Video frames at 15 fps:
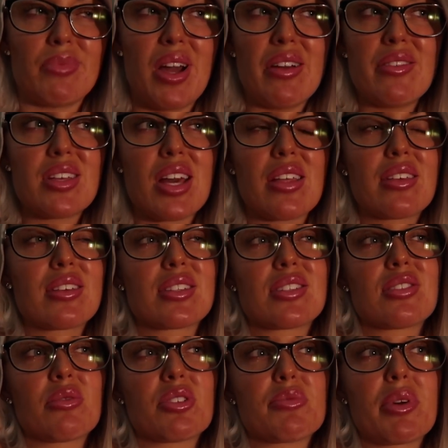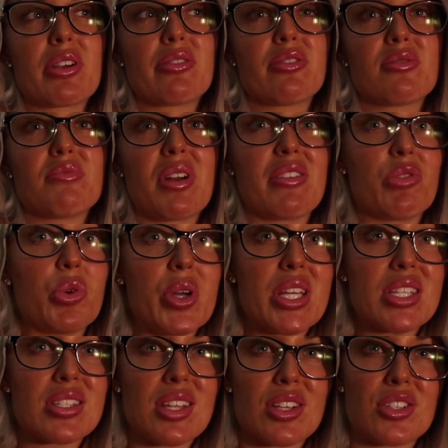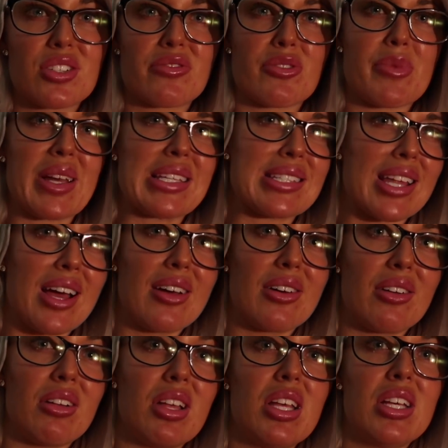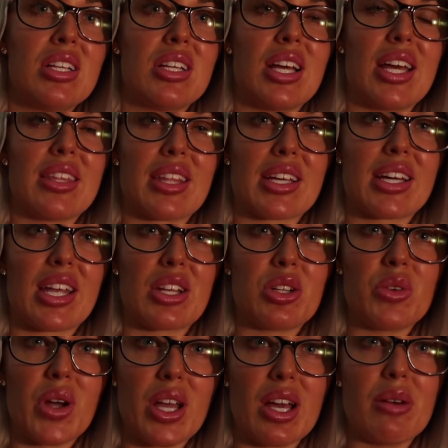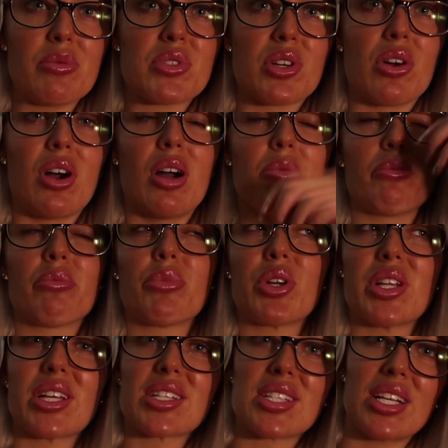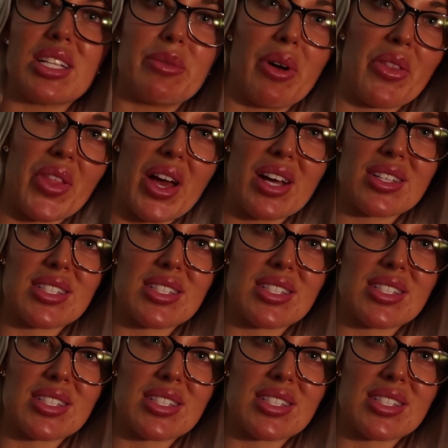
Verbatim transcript: I think it's so much better for my voice and just for my style and like kind of who I am. So I'm pretty excited about that.